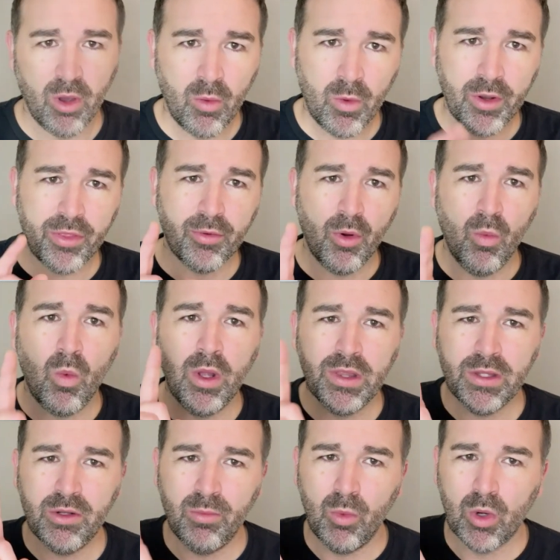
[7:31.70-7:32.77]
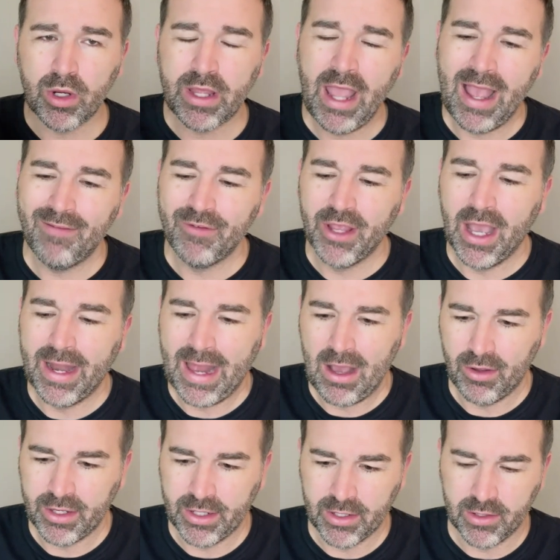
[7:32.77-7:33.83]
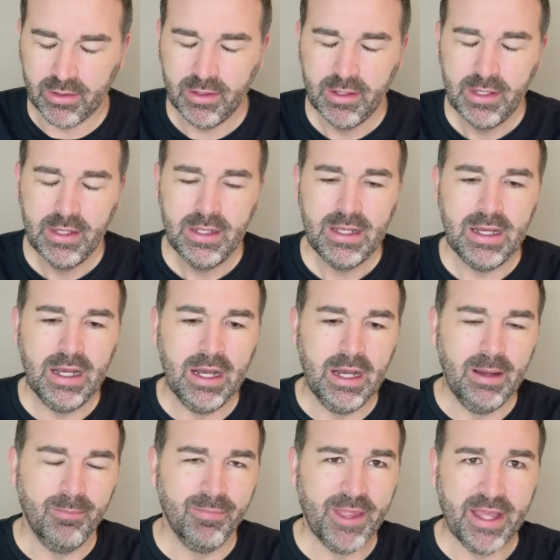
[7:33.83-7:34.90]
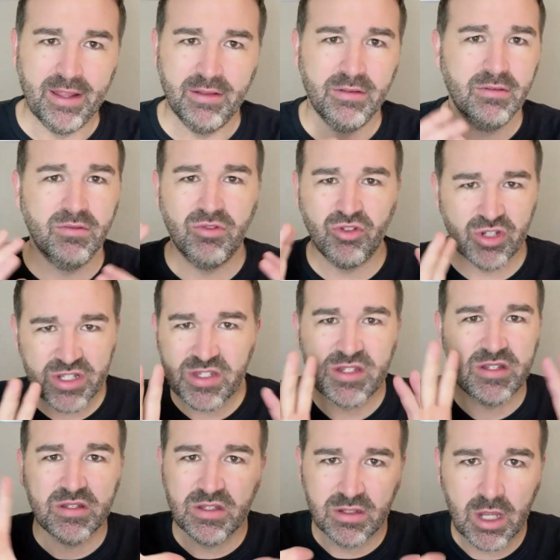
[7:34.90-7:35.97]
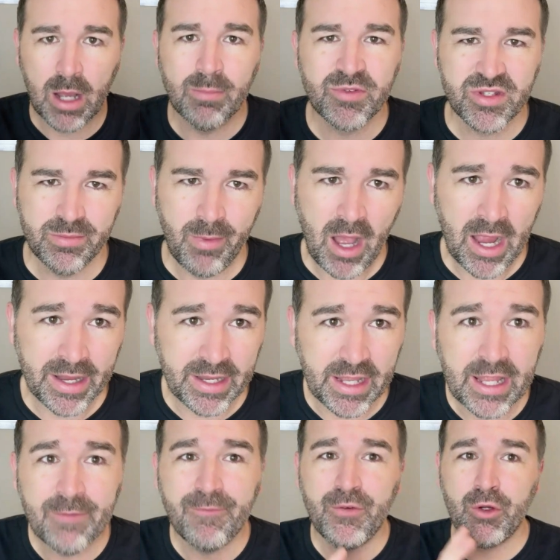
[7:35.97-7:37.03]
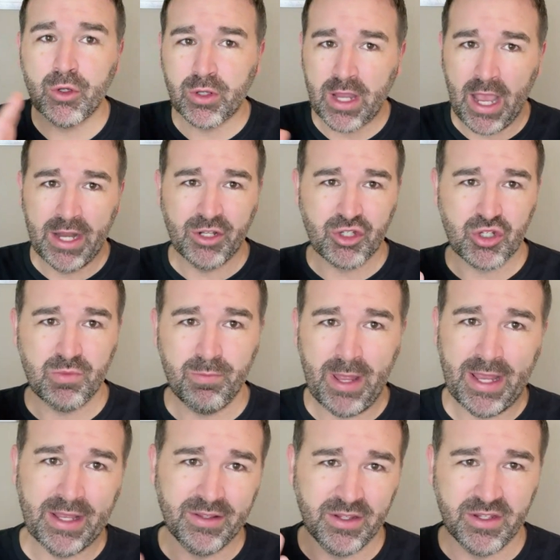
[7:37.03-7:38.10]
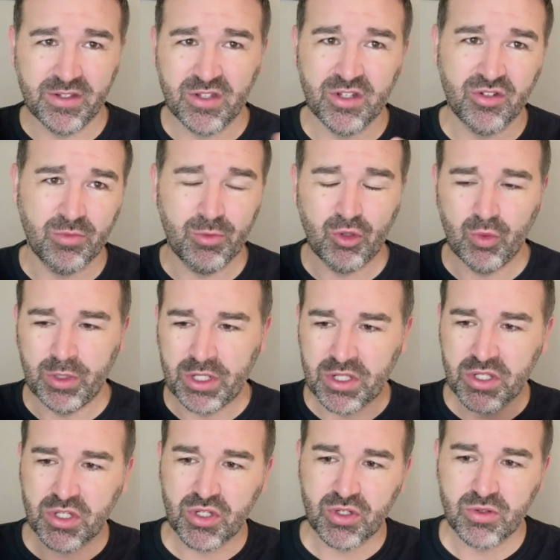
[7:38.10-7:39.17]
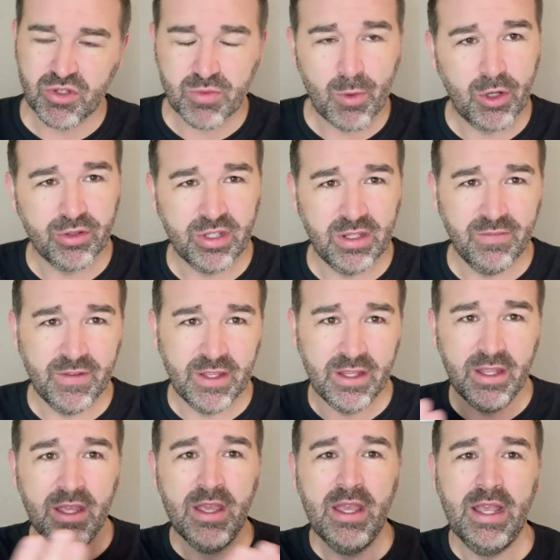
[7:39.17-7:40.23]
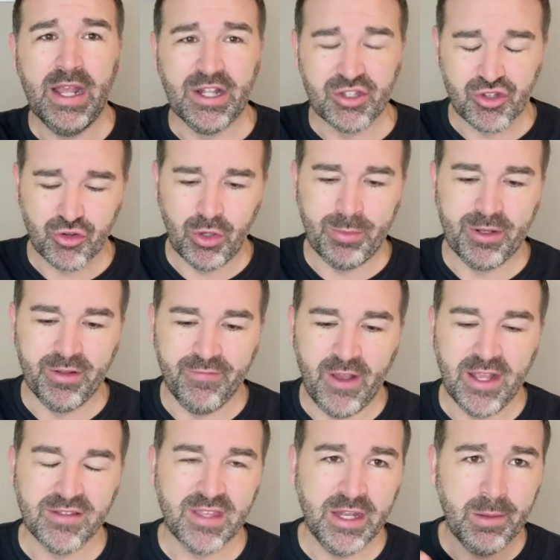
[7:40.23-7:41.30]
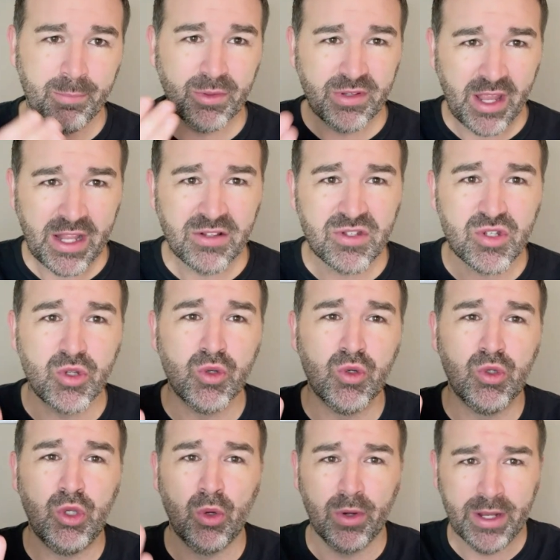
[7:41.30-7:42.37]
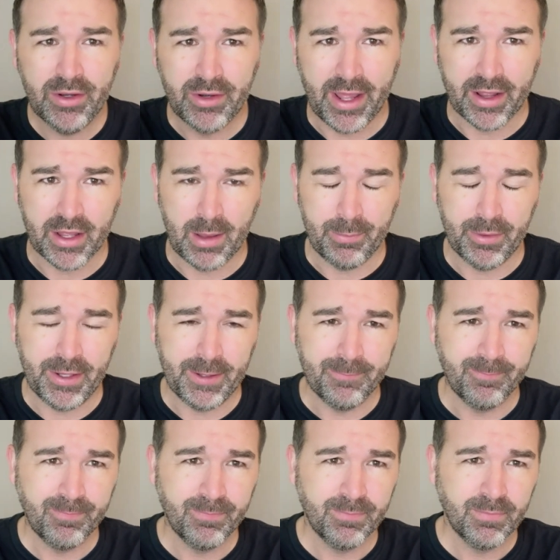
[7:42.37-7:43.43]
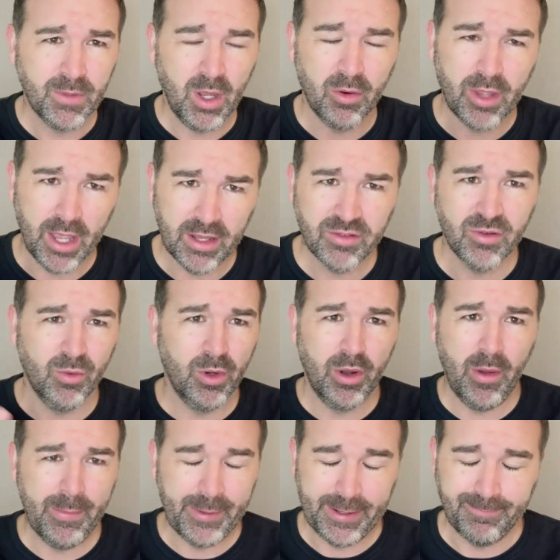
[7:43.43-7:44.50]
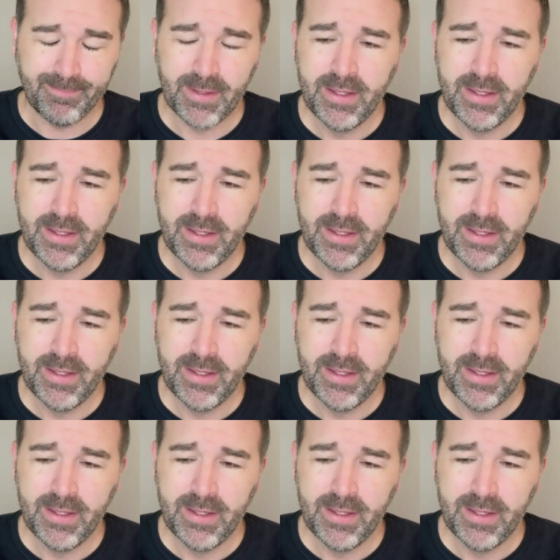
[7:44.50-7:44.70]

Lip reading: I want to throw one little more caveat out here that just comes to mind if you're kind of making the decision between smart TV and streaming device, and it pertains to your internet company. Okay, so what do I mean?